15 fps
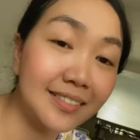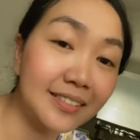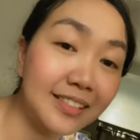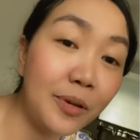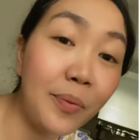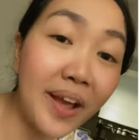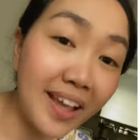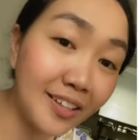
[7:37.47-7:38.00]

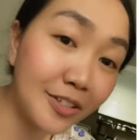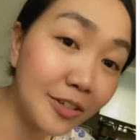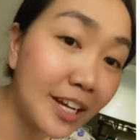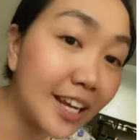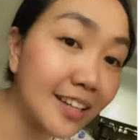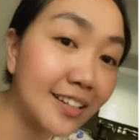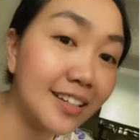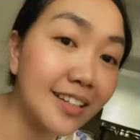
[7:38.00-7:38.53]
the way I took
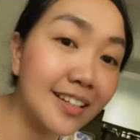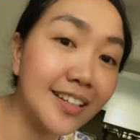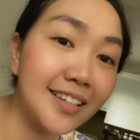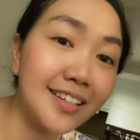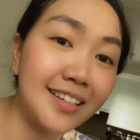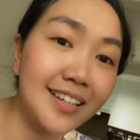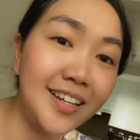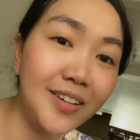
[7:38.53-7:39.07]
it.
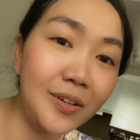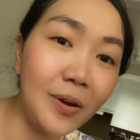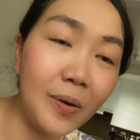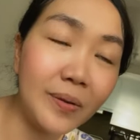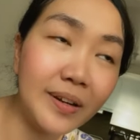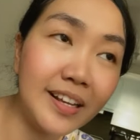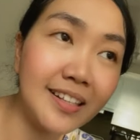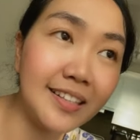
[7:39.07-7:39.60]
You know,
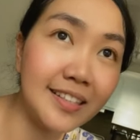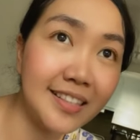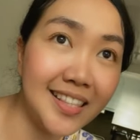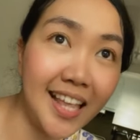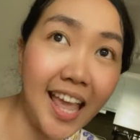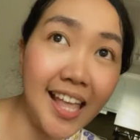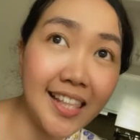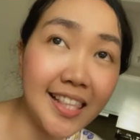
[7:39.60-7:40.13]

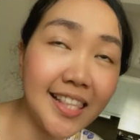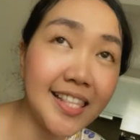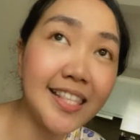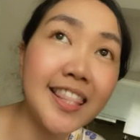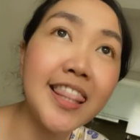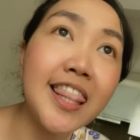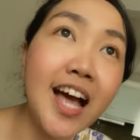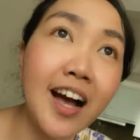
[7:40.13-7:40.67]
it's
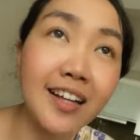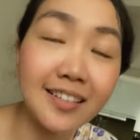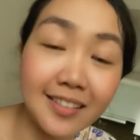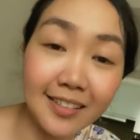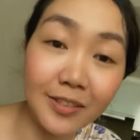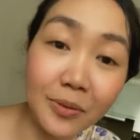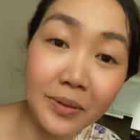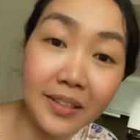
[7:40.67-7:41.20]
not
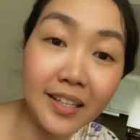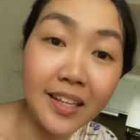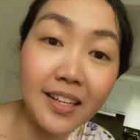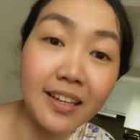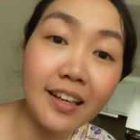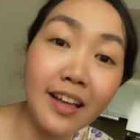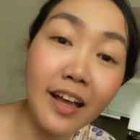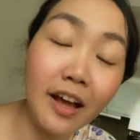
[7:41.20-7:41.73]
totally
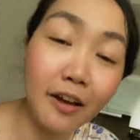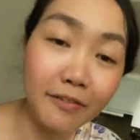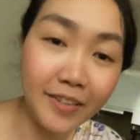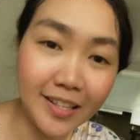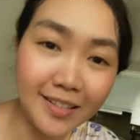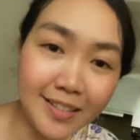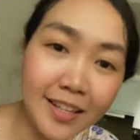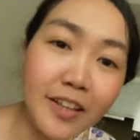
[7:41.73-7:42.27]

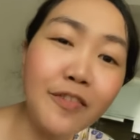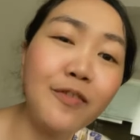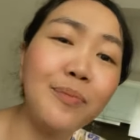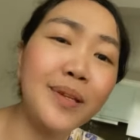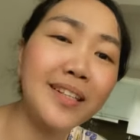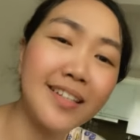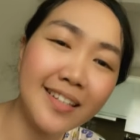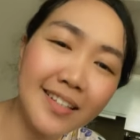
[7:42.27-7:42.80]
offensive,
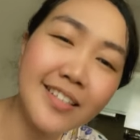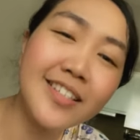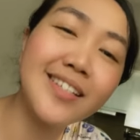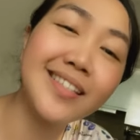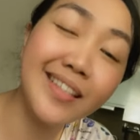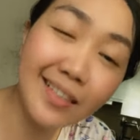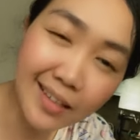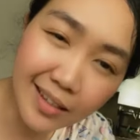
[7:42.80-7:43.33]
but
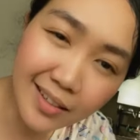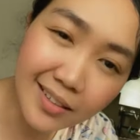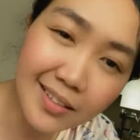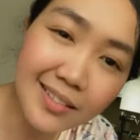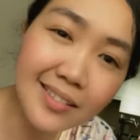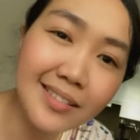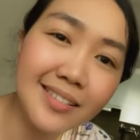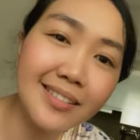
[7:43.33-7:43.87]
just a
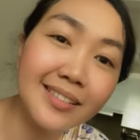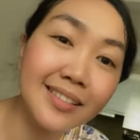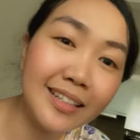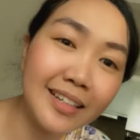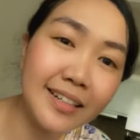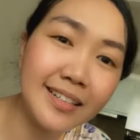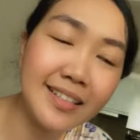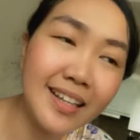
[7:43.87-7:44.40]
little,
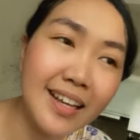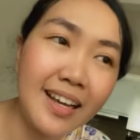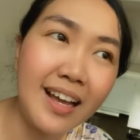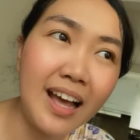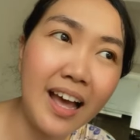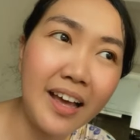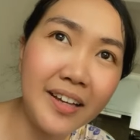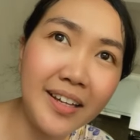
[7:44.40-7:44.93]
because
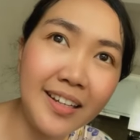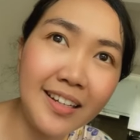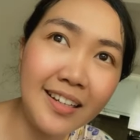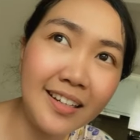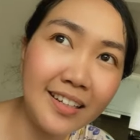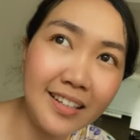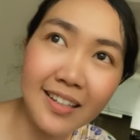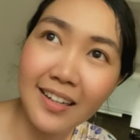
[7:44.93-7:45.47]

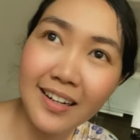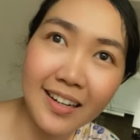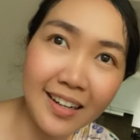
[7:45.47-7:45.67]
I